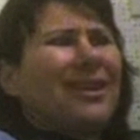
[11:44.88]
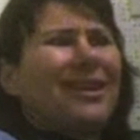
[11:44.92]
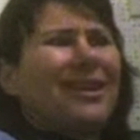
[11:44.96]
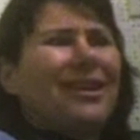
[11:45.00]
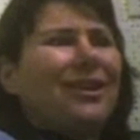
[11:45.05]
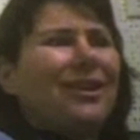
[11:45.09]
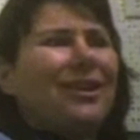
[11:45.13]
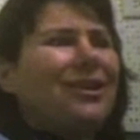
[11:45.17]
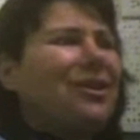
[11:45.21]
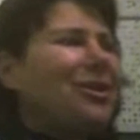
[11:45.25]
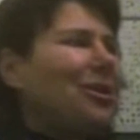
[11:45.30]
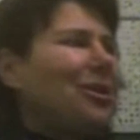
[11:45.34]

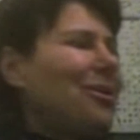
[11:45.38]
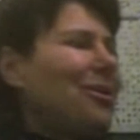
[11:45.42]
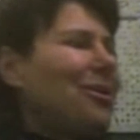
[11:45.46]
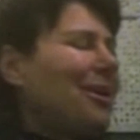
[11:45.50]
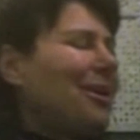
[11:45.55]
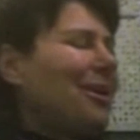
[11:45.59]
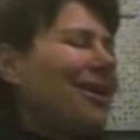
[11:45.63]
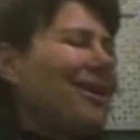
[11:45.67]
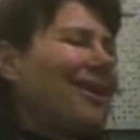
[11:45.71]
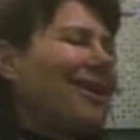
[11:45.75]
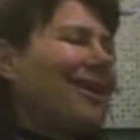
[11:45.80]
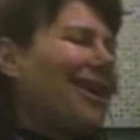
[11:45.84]
You know,
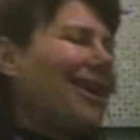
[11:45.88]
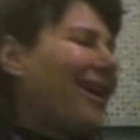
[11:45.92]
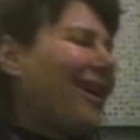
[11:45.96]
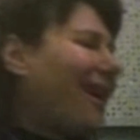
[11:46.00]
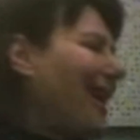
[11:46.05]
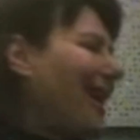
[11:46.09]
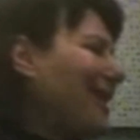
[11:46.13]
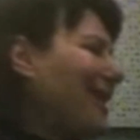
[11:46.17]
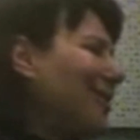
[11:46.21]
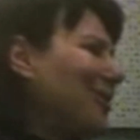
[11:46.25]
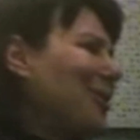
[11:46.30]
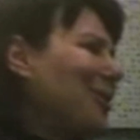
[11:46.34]
I
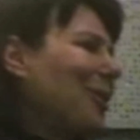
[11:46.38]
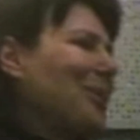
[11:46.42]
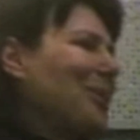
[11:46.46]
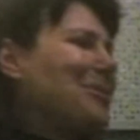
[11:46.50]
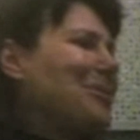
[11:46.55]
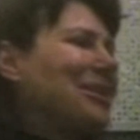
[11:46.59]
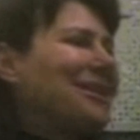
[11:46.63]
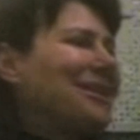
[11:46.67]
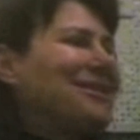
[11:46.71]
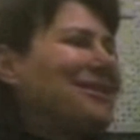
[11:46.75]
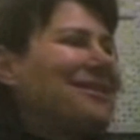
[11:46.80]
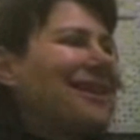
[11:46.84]
don't know. I mean,
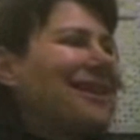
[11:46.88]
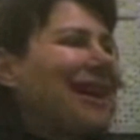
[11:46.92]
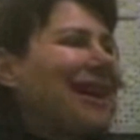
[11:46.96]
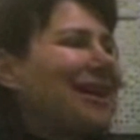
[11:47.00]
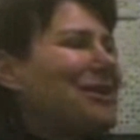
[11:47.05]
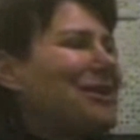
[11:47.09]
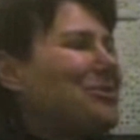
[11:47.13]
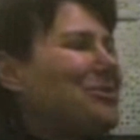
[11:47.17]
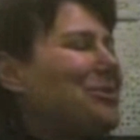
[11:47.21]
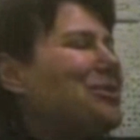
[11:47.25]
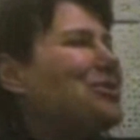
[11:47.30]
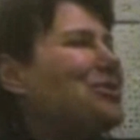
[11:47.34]
it's
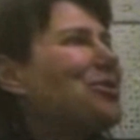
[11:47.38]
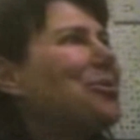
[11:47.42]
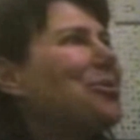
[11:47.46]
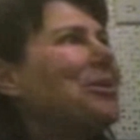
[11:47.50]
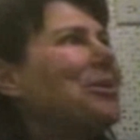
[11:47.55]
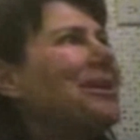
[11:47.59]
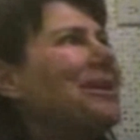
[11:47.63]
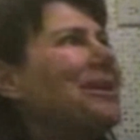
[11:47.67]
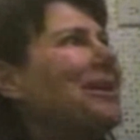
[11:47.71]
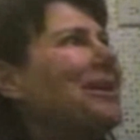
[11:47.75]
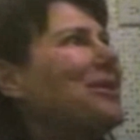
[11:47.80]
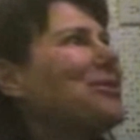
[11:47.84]
been so many
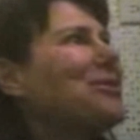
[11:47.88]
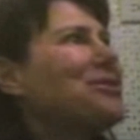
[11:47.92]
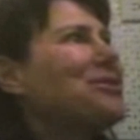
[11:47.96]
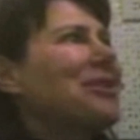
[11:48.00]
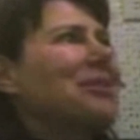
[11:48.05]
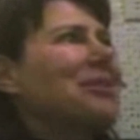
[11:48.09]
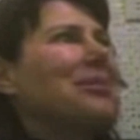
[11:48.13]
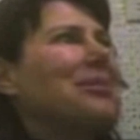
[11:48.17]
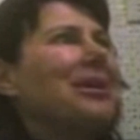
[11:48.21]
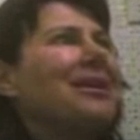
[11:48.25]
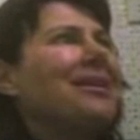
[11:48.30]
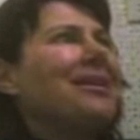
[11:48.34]
years. I
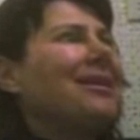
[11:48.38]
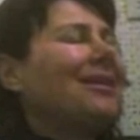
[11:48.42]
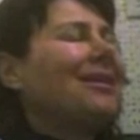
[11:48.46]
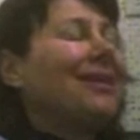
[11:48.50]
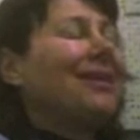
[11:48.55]
mean,